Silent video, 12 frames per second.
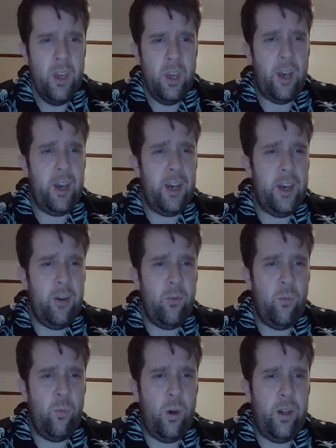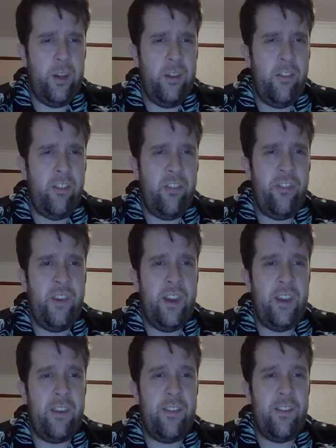Uh, one and
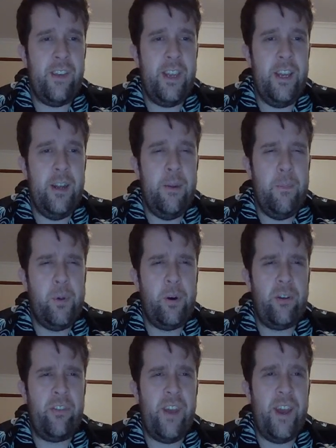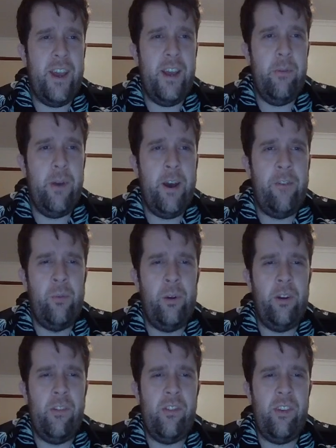six in box eight. We have a one
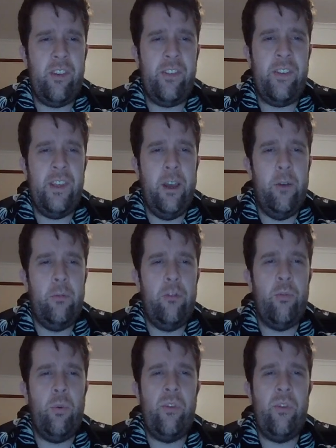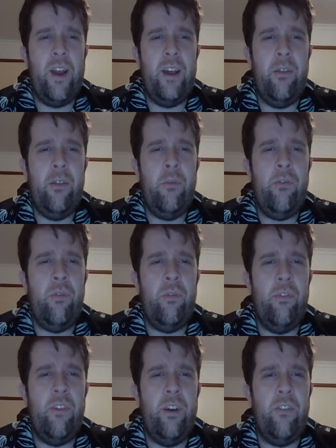and six here, which rules it out of those two
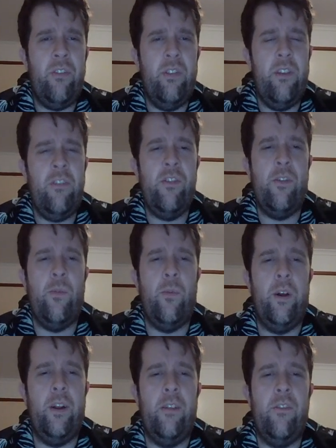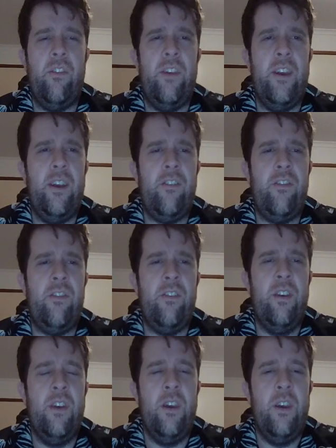cells. So this is a one and six.
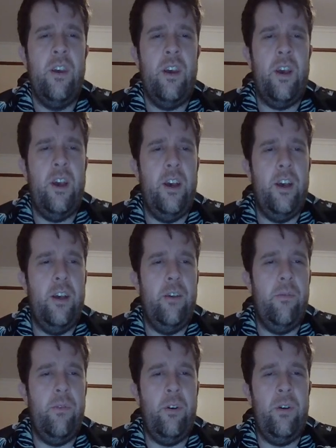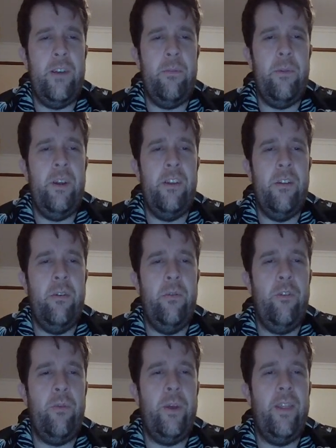Oh, oi, we know
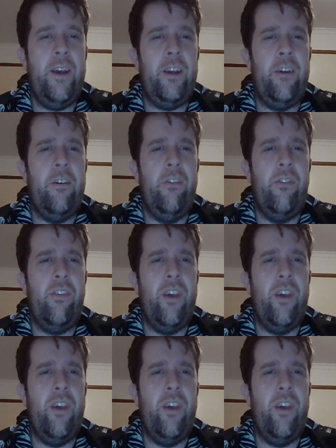which way that goes.